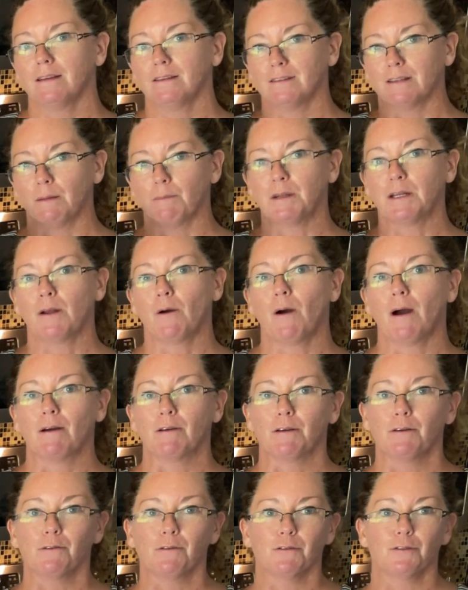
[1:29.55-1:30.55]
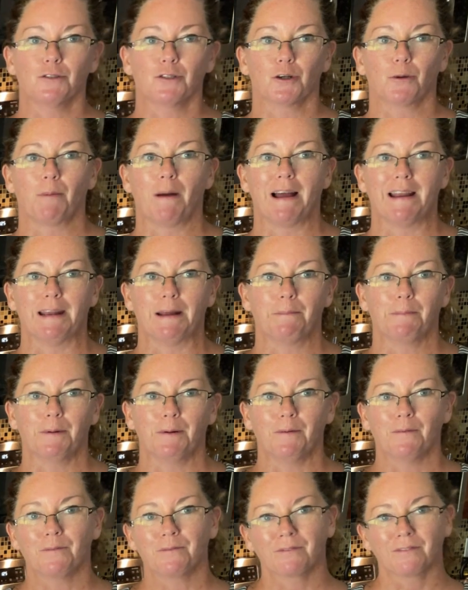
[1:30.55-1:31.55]
Let me know how you use your pineapple.
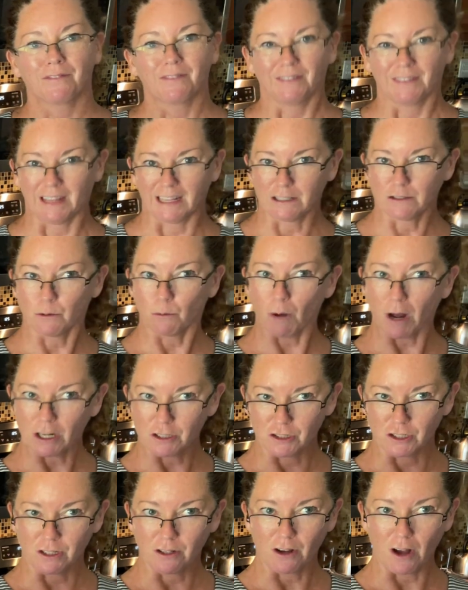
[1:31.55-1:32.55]
Thanks for watching.